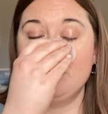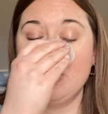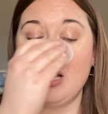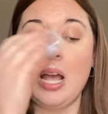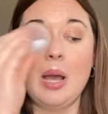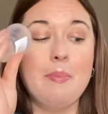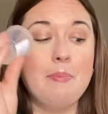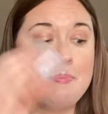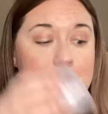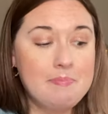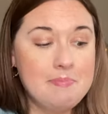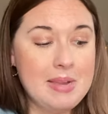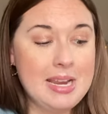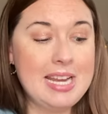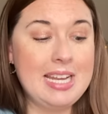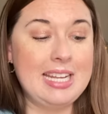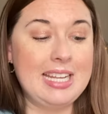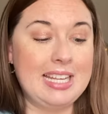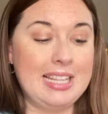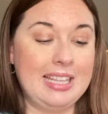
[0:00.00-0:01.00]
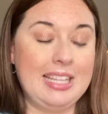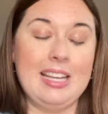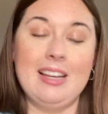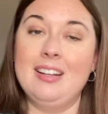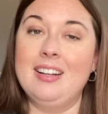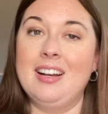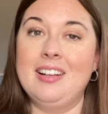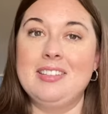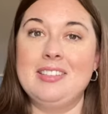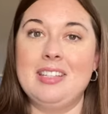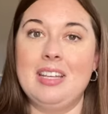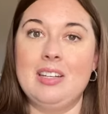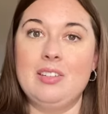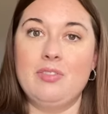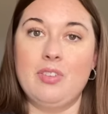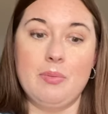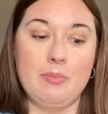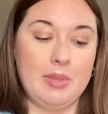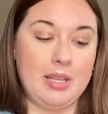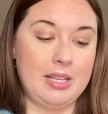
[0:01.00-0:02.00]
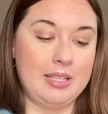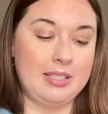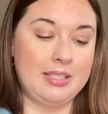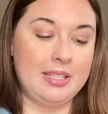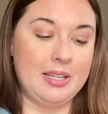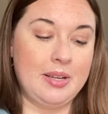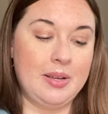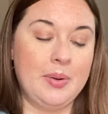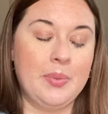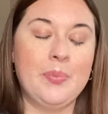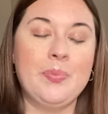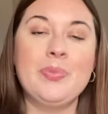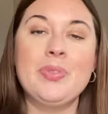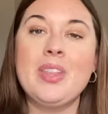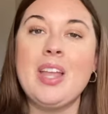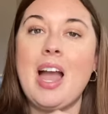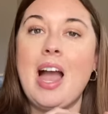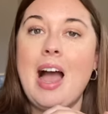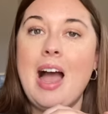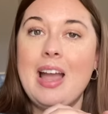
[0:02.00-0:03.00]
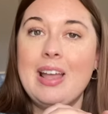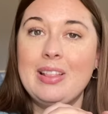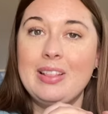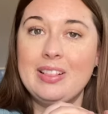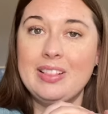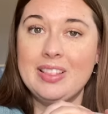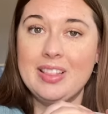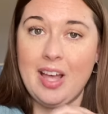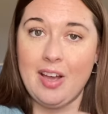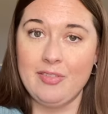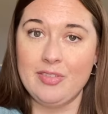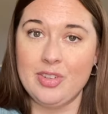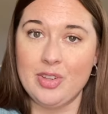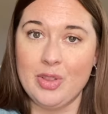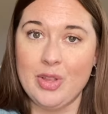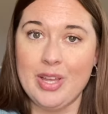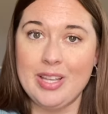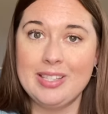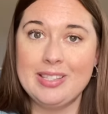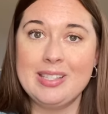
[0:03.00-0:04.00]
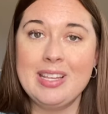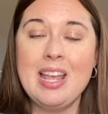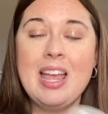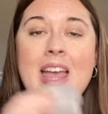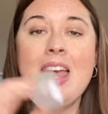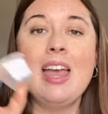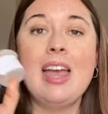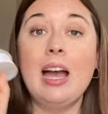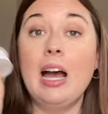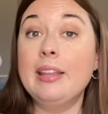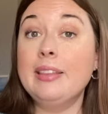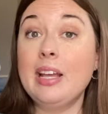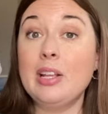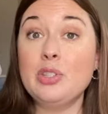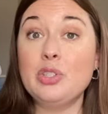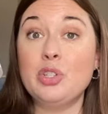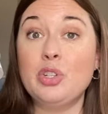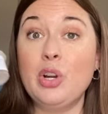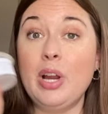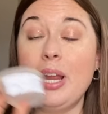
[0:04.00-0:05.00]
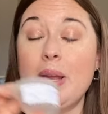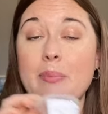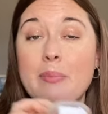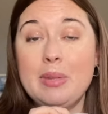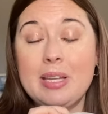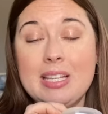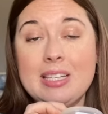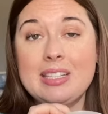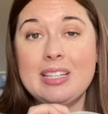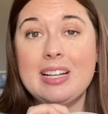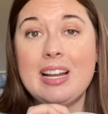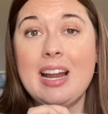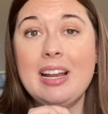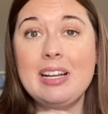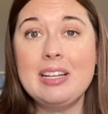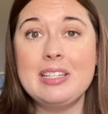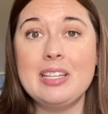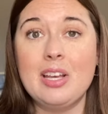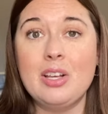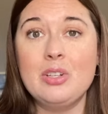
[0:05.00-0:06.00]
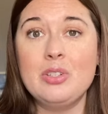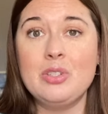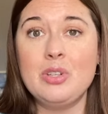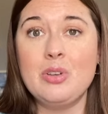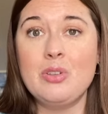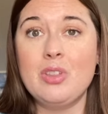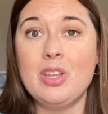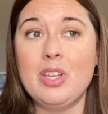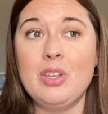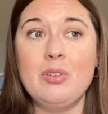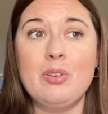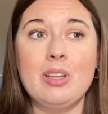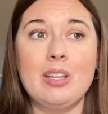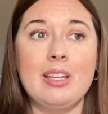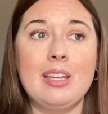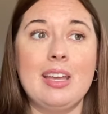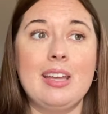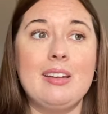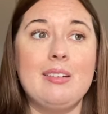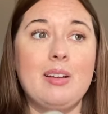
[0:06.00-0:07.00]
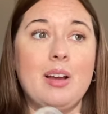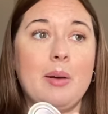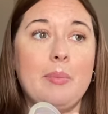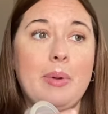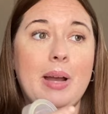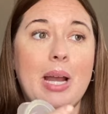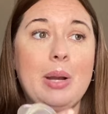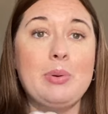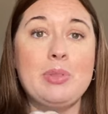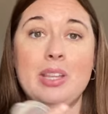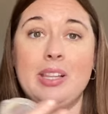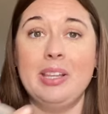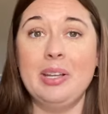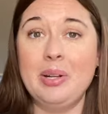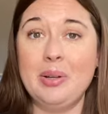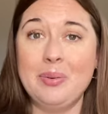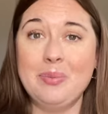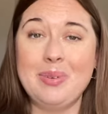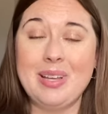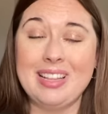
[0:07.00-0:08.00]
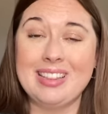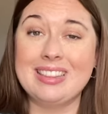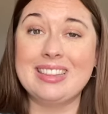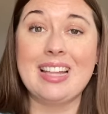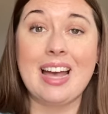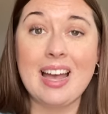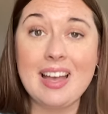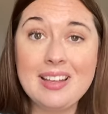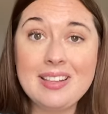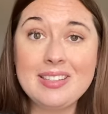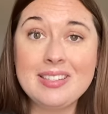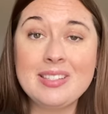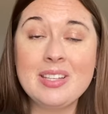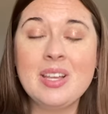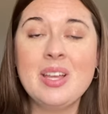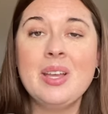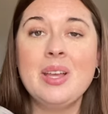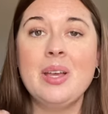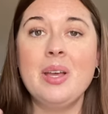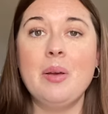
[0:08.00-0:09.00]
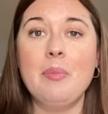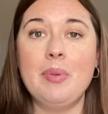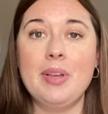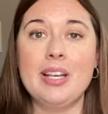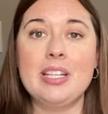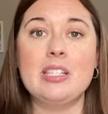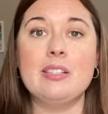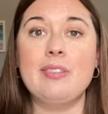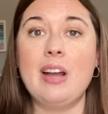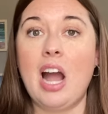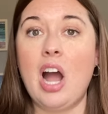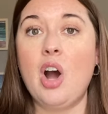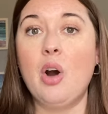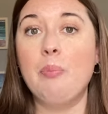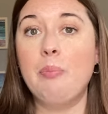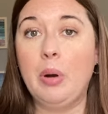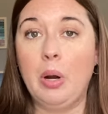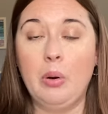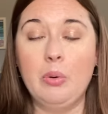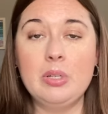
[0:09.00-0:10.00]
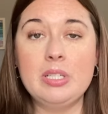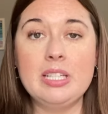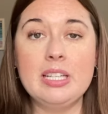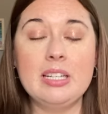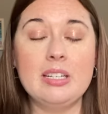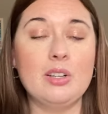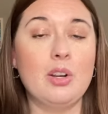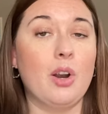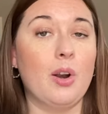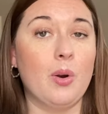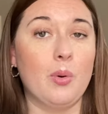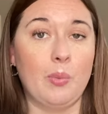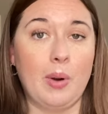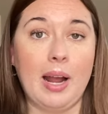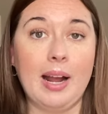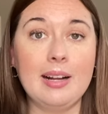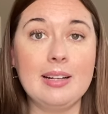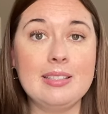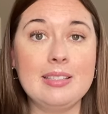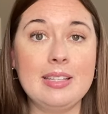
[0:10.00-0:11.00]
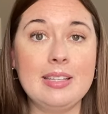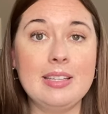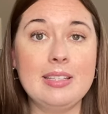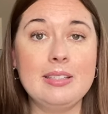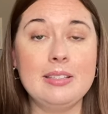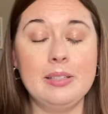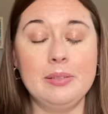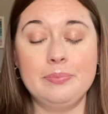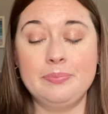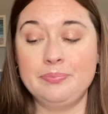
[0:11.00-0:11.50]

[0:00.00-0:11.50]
Immediately I got scent from this. I loved this. And that's great because it kind of tells you that you can get by with a little bit less because of how potent her wax is.